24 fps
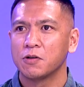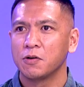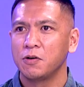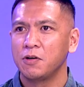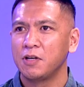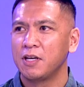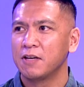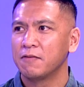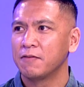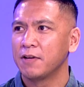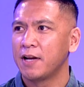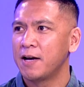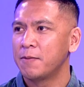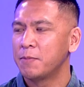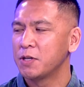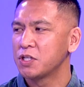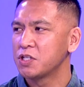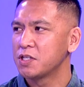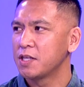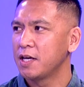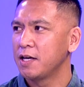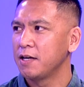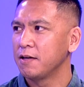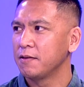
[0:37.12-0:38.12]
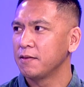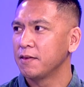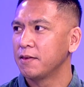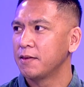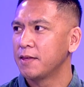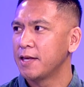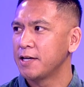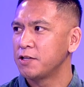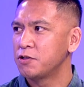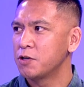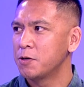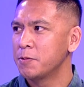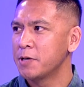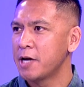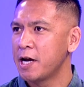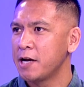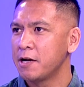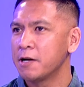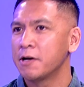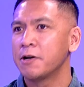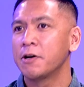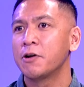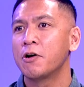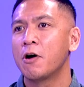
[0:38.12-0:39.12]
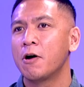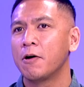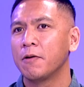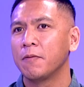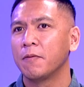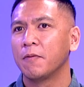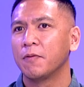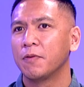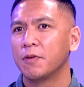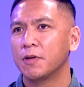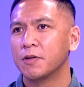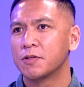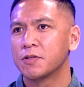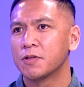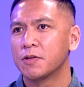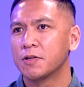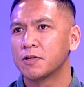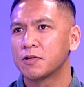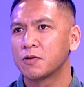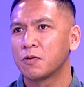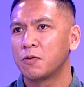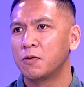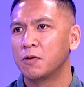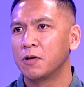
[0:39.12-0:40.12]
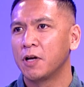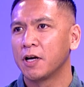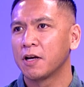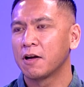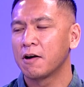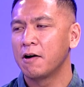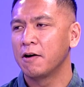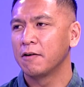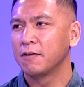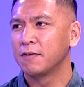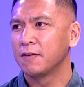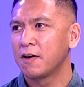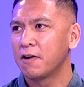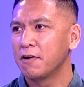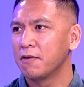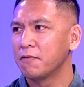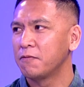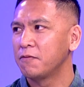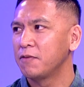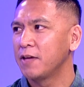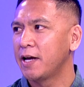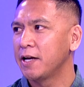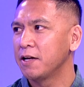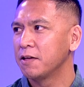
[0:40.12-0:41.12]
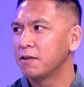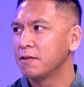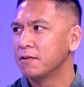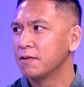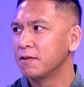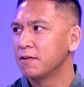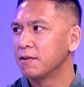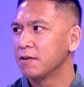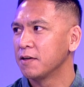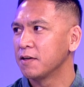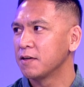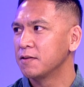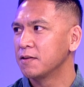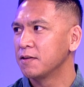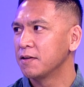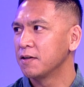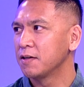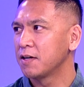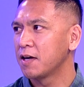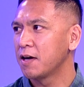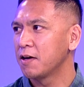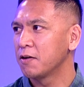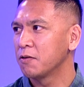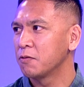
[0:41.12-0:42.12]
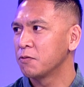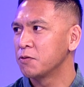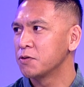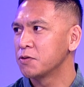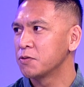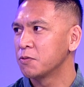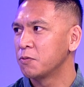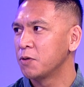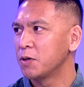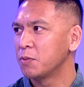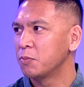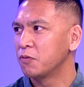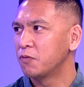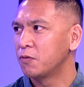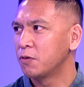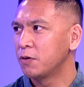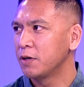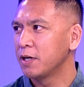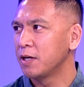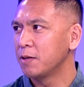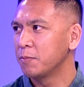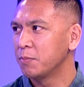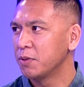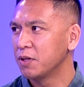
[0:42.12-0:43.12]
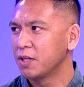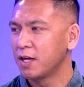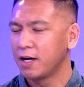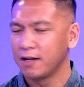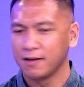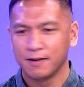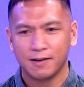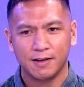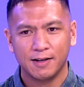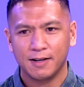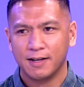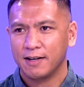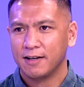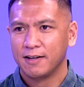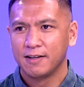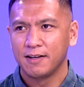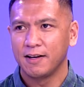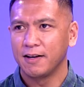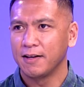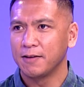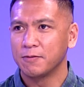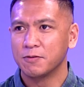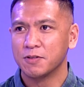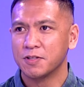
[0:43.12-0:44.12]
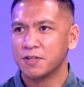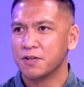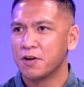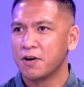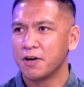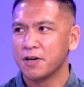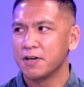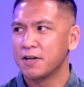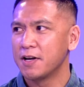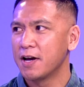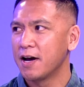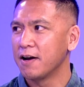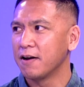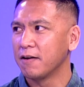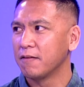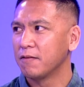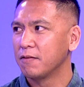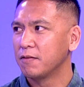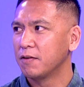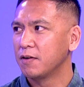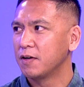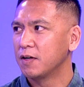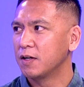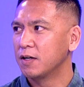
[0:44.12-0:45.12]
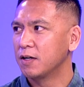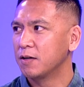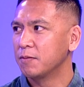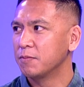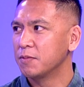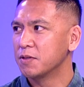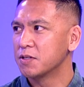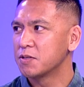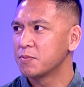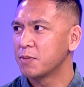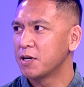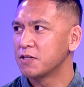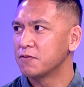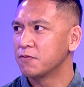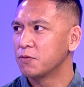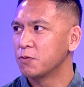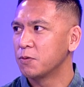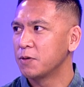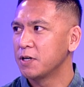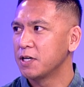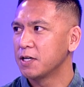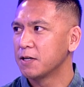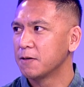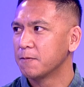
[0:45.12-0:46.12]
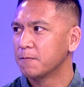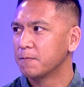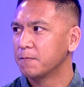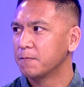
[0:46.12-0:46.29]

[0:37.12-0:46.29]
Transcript: too, given how much they dominated, I know the scoreline kind of flattered the Kangaroos the week beforehand, but it was night and day in the space of a week.